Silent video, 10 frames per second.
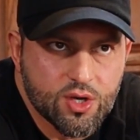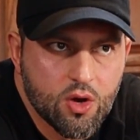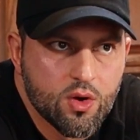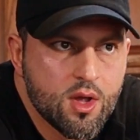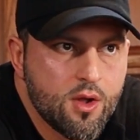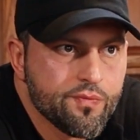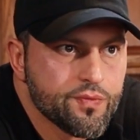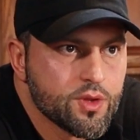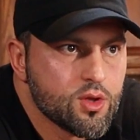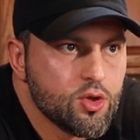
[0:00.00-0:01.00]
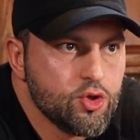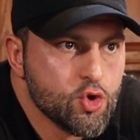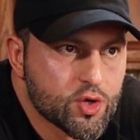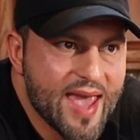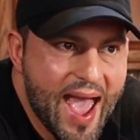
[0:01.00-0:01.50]
So
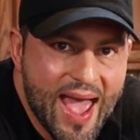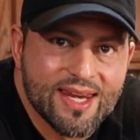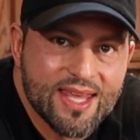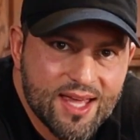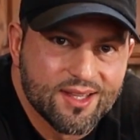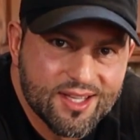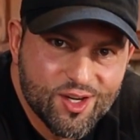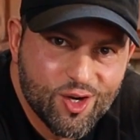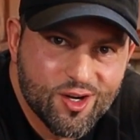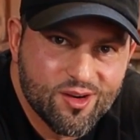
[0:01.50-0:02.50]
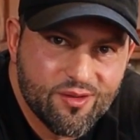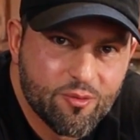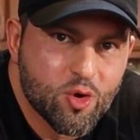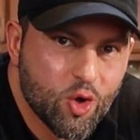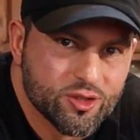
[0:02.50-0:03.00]
you can get leaner
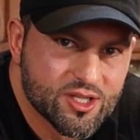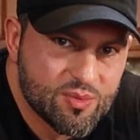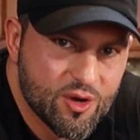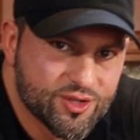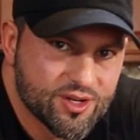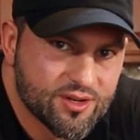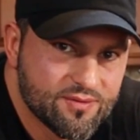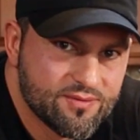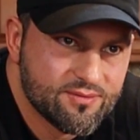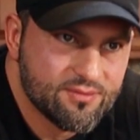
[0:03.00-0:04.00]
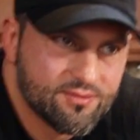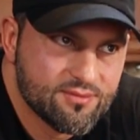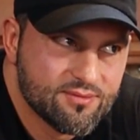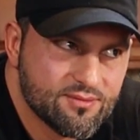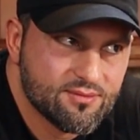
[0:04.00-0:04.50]
from cold exposure.
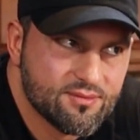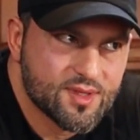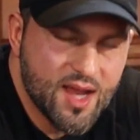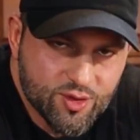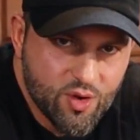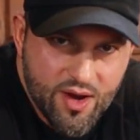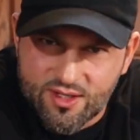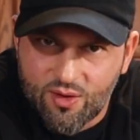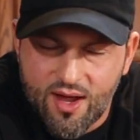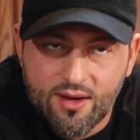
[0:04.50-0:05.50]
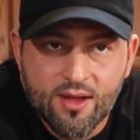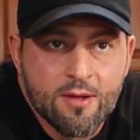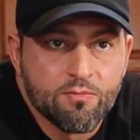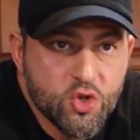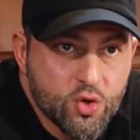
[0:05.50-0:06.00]
Sounds crazy, right?
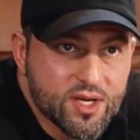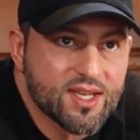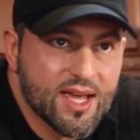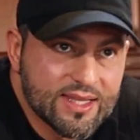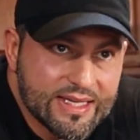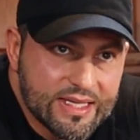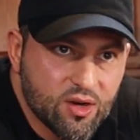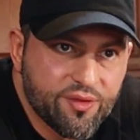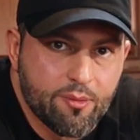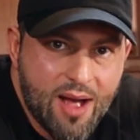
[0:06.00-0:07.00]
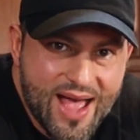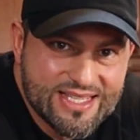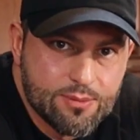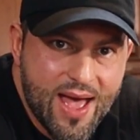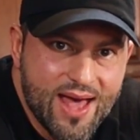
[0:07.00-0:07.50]
You can get leaner from
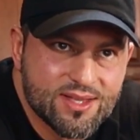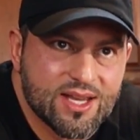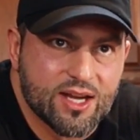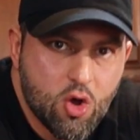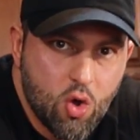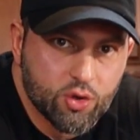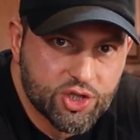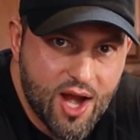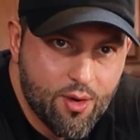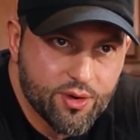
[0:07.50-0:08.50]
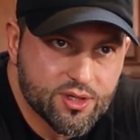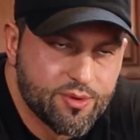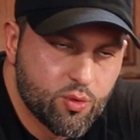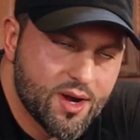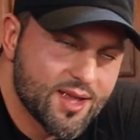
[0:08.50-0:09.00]
ice baths and cold showers,
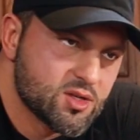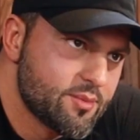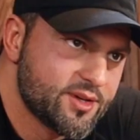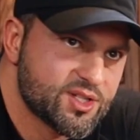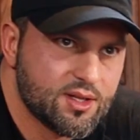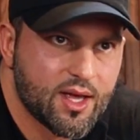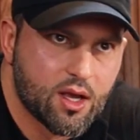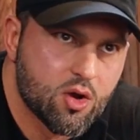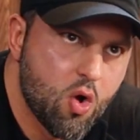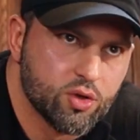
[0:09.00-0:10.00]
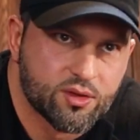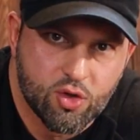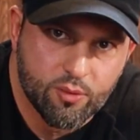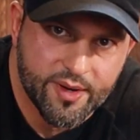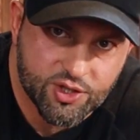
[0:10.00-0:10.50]
but we're not talking about just like a cold
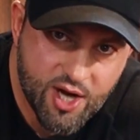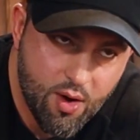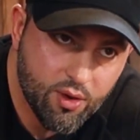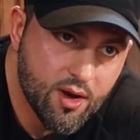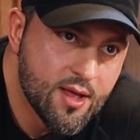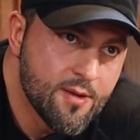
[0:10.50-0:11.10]
two minute shower.